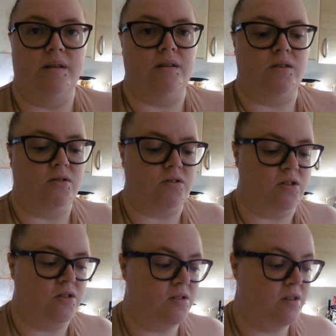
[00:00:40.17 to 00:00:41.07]
the
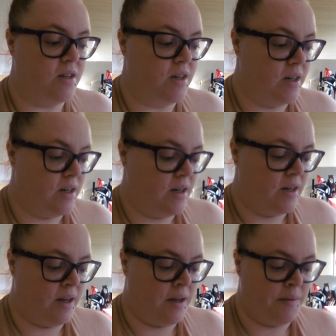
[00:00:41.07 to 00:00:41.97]
doctors.
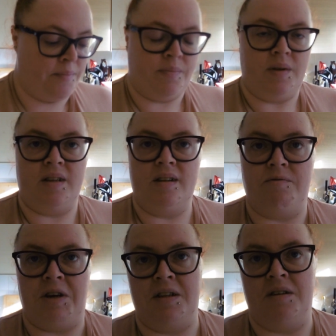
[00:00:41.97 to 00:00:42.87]
I
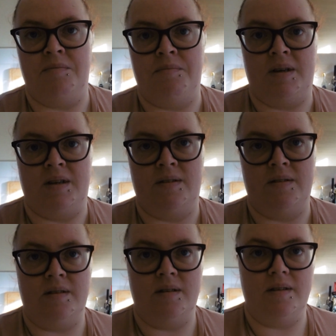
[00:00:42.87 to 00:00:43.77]
did ring them and
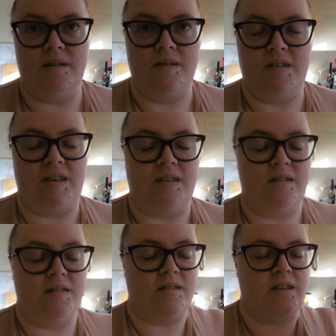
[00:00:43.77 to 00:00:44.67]

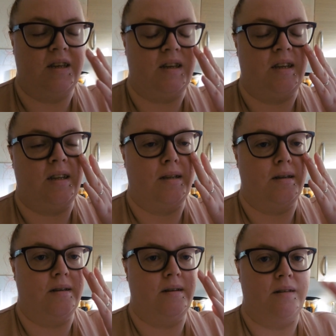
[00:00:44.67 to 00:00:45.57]
the
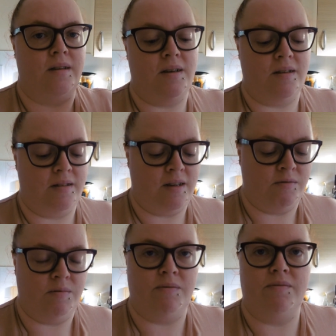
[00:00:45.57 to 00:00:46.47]
nurses deal
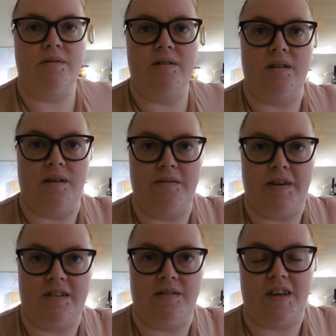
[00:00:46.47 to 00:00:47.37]
with the
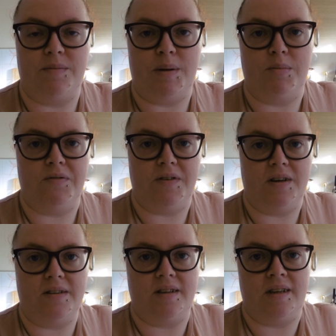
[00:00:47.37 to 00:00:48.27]
face-to-face people
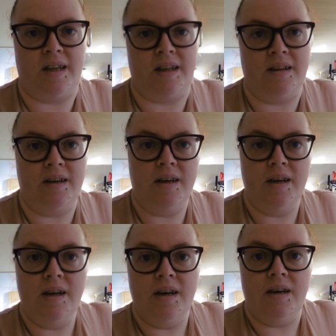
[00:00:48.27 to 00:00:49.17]
first and then
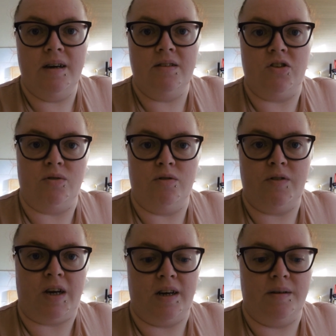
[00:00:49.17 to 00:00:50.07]
she will
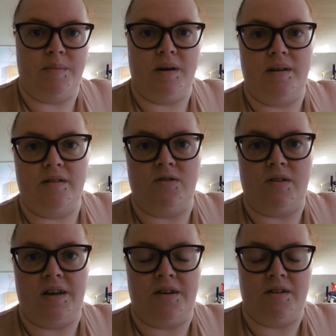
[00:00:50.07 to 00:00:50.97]
ring, but she'll
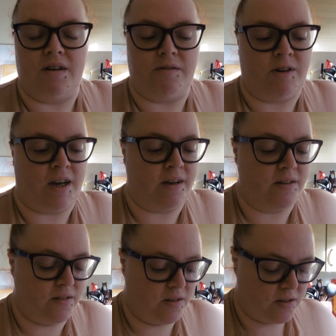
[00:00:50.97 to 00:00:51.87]
let me know that I'm fine.
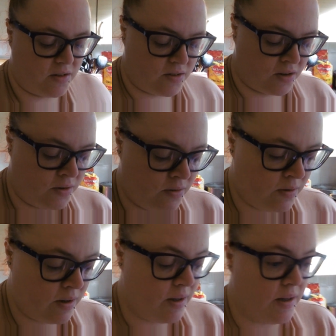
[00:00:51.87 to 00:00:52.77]
So,
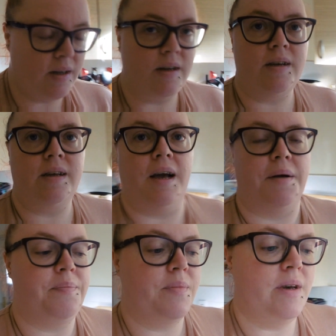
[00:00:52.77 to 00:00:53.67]
yeah.
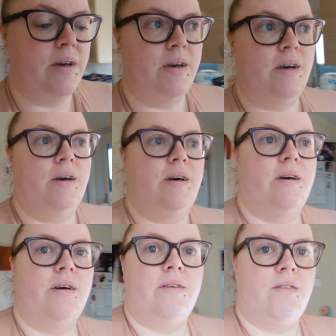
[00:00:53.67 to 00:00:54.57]

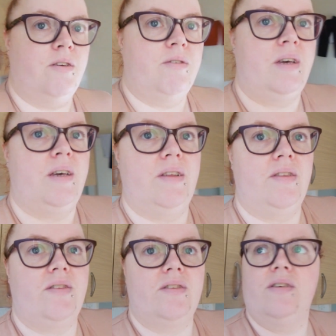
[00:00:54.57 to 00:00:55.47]
So
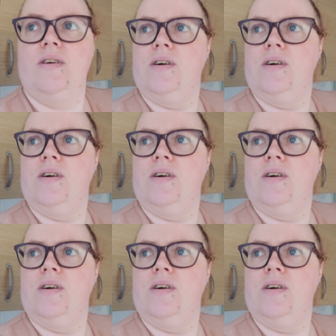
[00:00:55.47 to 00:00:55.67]
it's,